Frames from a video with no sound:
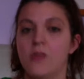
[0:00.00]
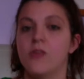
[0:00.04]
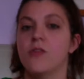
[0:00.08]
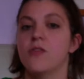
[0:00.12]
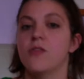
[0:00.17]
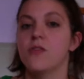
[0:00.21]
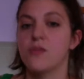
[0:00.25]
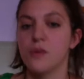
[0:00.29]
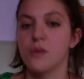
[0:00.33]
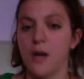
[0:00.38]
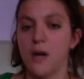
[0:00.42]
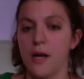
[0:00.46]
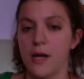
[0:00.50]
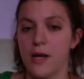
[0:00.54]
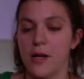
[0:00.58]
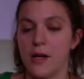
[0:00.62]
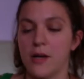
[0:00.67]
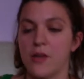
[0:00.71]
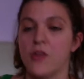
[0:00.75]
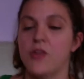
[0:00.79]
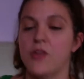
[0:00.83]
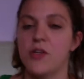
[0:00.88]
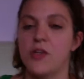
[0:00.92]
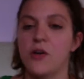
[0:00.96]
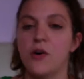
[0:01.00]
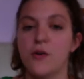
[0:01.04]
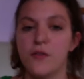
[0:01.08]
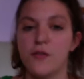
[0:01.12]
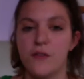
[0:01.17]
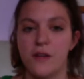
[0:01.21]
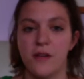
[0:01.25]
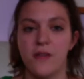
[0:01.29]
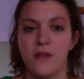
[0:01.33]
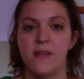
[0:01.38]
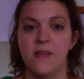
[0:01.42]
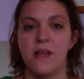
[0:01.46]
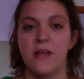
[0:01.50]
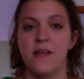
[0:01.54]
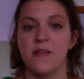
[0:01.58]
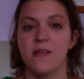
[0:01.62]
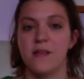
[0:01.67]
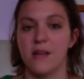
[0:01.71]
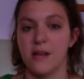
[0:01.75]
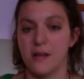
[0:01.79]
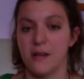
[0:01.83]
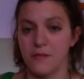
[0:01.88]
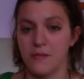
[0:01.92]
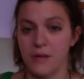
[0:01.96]
Just try it. Because she often says,
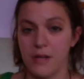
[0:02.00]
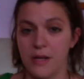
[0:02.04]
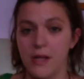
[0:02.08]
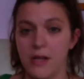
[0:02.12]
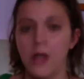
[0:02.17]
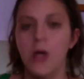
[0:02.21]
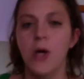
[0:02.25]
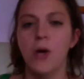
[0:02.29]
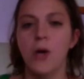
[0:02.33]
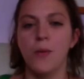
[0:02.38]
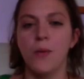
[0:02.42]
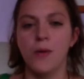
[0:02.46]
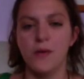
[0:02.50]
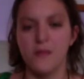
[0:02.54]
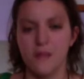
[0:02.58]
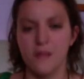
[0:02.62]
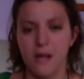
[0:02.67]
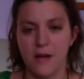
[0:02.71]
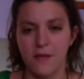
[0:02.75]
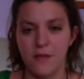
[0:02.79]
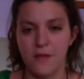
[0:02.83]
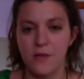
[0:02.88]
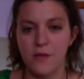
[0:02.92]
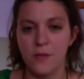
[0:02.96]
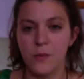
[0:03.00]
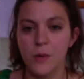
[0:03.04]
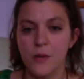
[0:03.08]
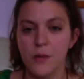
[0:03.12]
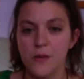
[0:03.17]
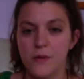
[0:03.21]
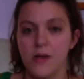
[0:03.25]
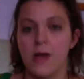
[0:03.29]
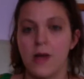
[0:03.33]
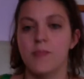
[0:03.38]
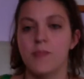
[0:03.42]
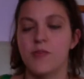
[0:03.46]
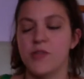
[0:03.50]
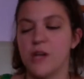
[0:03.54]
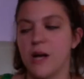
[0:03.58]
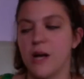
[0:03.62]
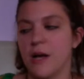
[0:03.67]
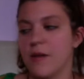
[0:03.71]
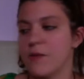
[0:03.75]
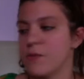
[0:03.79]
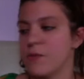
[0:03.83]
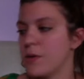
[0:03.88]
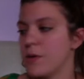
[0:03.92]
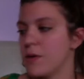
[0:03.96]
like, really, we used to have these WhatsApp
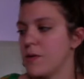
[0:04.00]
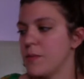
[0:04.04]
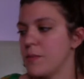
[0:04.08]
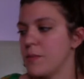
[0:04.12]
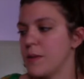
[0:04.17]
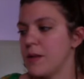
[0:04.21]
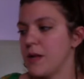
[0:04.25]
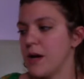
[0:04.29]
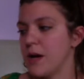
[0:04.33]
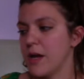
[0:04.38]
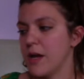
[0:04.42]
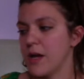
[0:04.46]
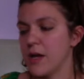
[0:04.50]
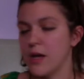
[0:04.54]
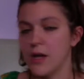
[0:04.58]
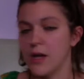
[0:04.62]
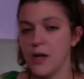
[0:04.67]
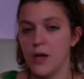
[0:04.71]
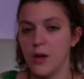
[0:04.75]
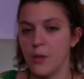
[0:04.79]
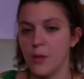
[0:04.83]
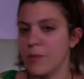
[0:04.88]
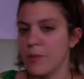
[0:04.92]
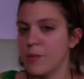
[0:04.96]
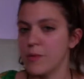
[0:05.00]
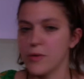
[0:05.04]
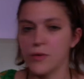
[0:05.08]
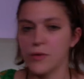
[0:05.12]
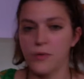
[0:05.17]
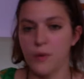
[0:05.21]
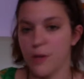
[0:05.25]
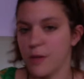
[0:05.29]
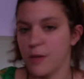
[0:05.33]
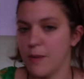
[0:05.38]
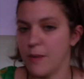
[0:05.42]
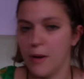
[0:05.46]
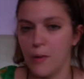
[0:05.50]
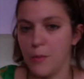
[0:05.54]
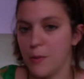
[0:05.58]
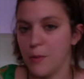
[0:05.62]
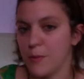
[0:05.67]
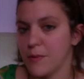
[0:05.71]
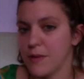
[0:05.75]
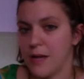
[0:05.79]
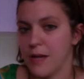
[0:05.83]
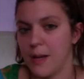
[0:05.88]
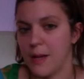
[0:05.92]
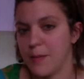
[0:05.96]
chats where it would be like, we were talking about what
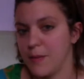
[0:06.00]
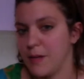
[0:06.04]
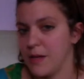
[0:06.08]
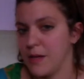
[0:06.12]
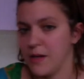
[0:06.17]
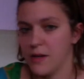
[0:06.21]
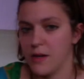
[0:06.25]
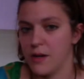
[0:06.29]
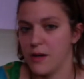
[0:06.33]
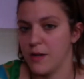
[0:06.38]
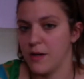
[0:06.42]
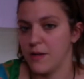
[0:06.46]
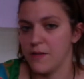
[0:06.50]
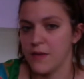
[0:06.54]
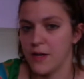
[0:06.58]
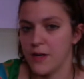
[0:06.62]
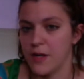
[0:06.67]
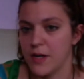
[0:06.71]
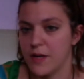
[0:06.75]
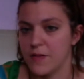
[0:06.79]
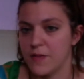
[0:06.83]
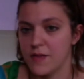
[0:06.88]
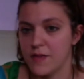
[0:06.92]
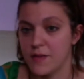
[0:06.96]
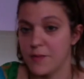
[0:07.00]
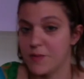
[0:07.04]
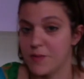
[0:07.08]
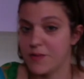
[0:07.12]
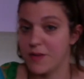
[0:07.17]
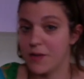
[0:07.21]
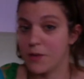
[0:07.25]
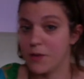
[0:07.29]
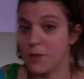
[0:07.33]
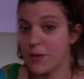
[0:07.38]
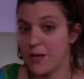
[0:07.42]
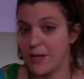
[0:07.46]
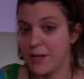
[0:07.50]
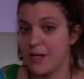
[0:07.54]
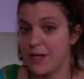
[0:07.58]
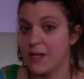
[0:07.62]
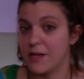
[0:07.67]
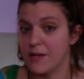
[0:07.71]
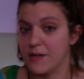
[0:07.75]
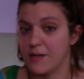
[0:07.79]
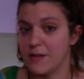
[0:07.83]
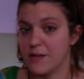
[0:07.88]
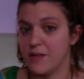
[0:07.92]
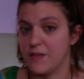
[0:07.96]
was happening in our love lives, and it was like quite
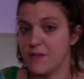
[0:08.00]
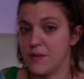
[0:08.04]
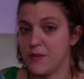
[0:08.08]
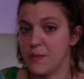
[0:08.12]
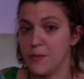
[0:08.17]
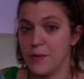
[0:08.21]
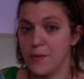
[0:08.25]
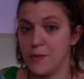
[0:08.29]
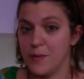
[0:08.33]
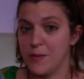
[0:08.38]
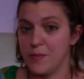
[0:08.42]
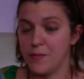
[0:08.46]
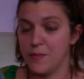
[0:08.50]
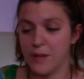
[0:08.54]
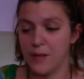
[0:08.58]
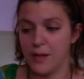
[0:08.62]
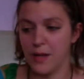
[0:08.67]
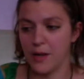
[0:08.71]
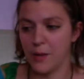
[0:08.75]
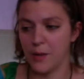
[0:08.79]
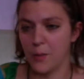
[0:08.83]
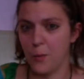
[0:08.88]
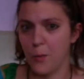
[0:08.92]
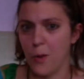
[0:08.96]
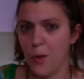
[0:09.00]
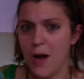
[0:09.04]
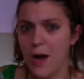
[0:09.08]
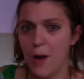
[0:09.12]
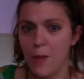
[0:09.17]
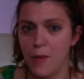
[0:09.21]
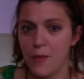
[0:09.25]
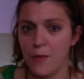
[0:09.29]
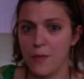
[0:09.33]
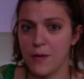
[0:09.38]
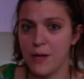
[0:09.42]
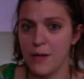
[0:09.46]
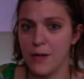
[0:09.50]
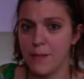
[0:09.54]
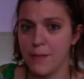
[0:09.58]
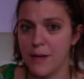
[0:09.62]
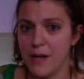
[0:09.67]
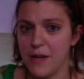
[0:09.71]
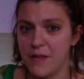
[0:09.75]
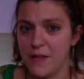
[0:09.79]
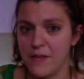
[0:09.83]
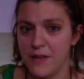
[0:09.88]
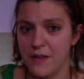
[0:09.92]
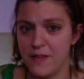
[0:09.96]
negative, and we would be like, wow, we're really
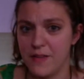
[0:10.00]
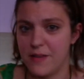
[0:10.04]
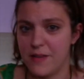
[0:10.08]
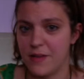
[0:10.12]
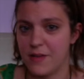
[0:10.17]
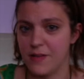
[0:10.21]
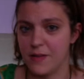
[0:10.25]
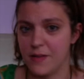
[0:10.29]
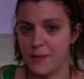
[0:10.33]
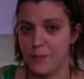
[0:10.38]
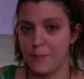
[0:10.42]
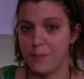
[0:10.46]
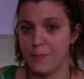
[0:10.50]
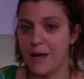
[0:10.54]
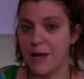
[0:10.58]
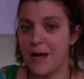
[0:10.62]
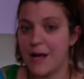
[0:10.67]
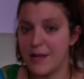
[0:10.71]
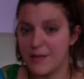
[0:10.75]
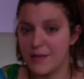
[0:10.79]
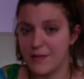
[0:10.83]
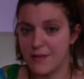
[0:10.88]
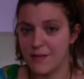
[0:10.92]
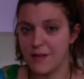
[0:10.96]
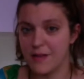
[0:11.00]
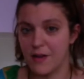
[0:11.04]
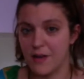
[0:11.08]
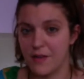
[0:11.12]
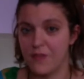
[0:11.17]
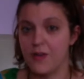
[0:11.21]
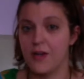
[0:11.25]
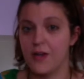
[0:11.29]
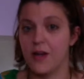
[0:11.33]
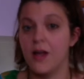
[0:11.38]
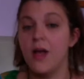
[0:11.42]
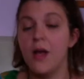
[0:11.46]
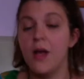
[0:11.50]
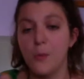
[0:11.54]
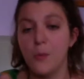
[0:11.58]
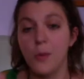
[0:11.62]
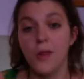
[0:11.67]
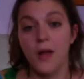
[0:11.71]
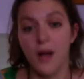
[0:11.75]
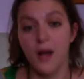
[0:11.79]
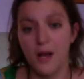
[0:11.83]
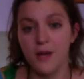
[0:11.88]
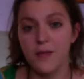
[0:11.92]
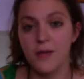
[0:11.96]
manifesting some bad stuff. And well,
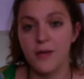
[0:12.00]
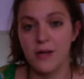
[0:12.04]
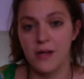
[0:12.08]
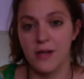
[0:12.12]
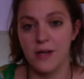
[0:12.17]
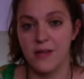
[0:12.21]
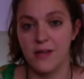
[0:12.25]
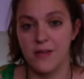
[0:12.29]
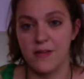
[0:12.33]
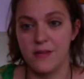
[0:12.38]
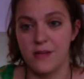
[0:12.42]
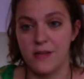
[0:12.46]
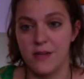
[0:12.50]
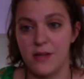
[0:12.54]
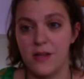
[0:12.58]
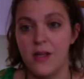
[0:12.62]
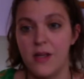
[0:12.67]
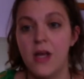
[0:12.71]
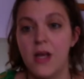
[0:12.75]
I realized it.